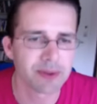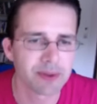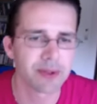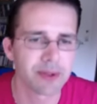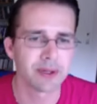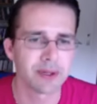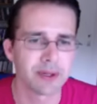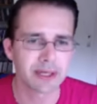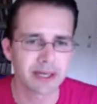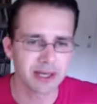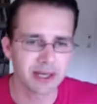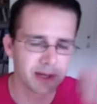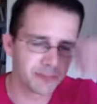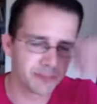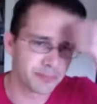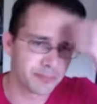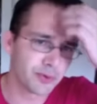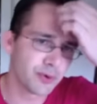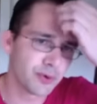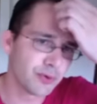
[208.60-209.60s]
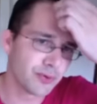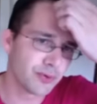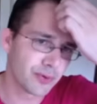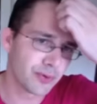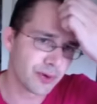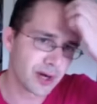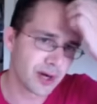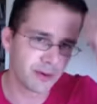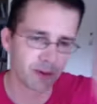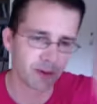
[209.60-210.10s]
uh, can improve
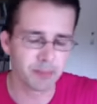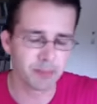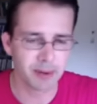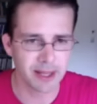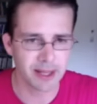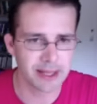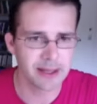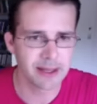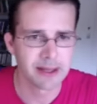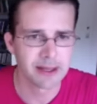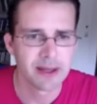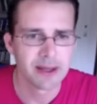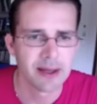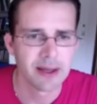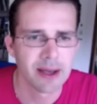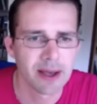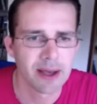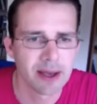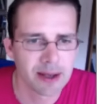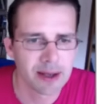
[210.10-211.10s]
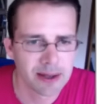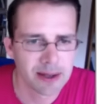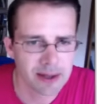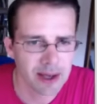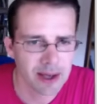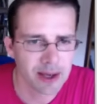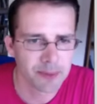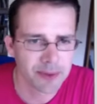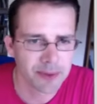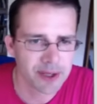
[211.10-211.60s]
our play and
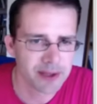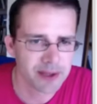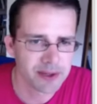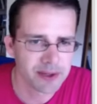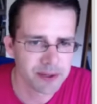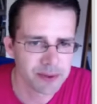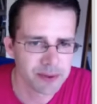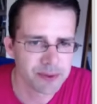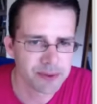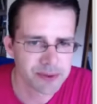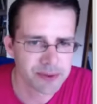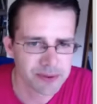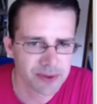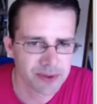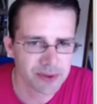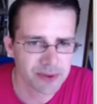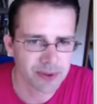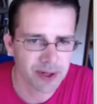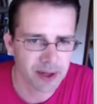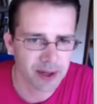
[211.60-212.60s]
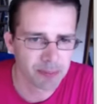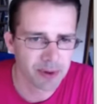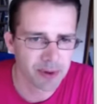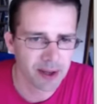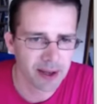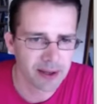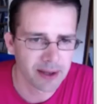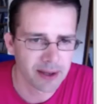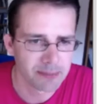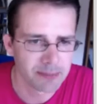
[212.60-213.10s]
how we can use or
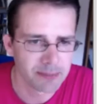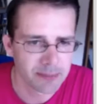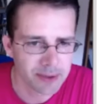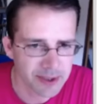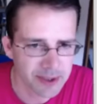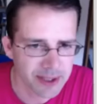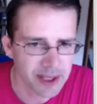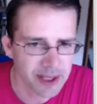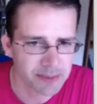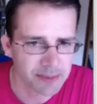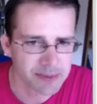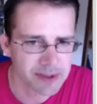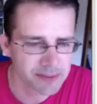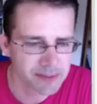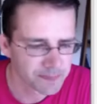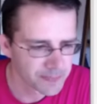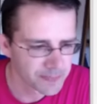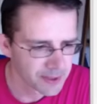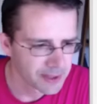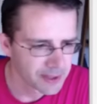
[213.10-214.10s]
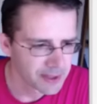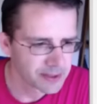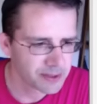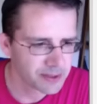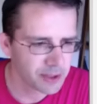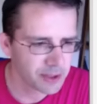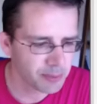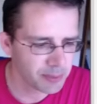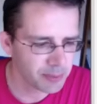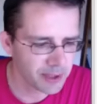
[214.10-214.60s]
apply model games.
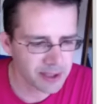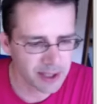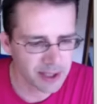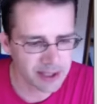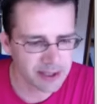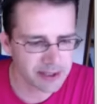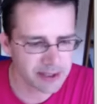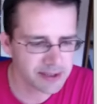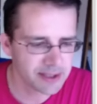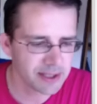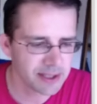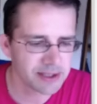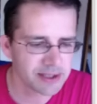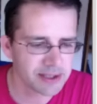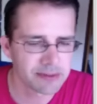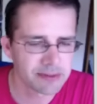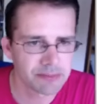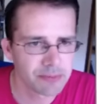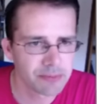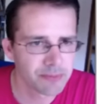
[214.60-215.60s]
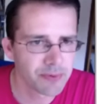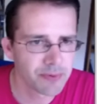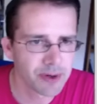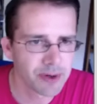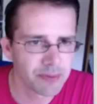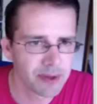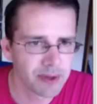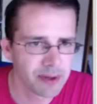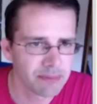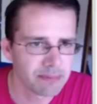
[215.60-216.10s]
So he played knight a6,
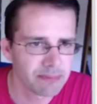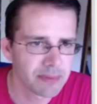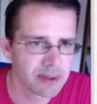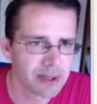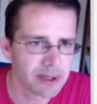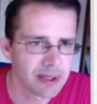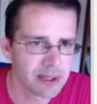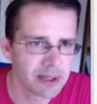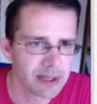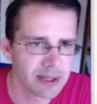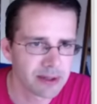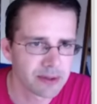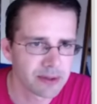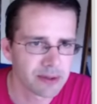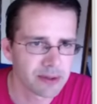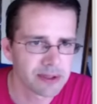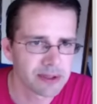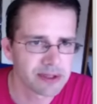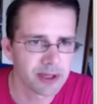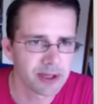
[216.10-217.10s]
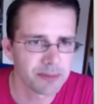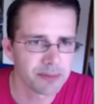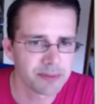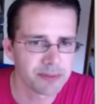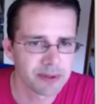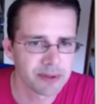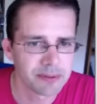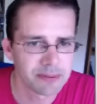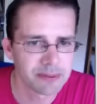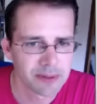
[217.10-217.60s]
very clear
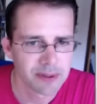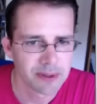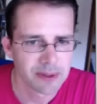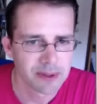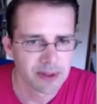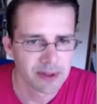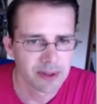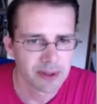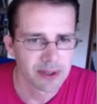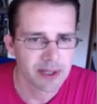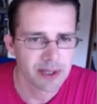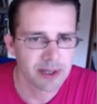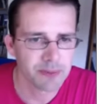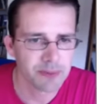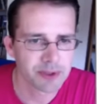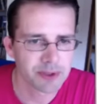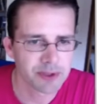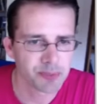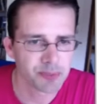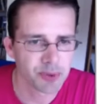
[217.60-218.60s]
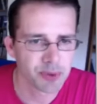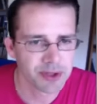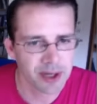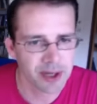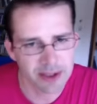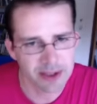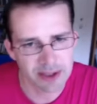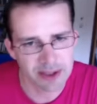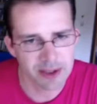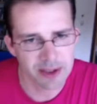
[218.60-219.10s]
concept. He was
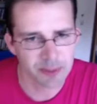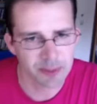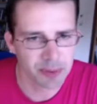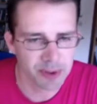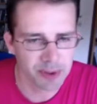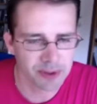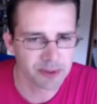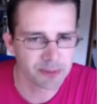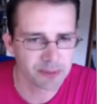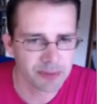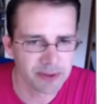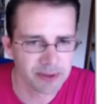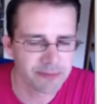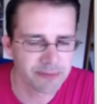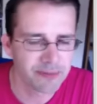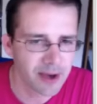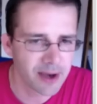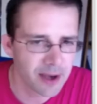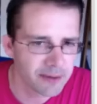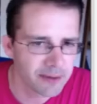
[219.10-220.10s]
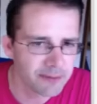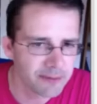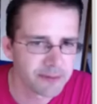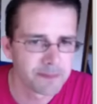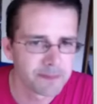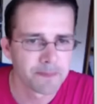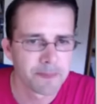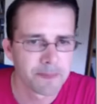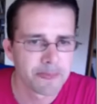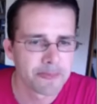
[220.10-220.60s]
protecting the pawn on b5.
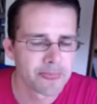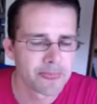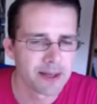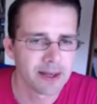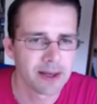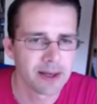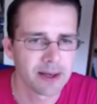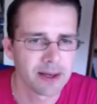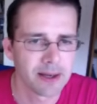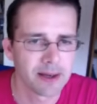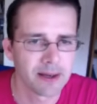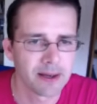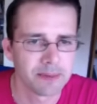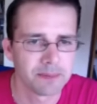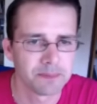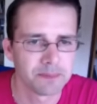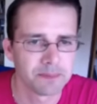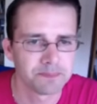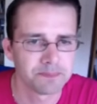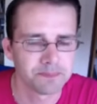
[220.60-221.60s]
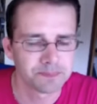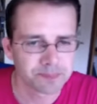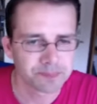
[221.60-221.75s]
Um,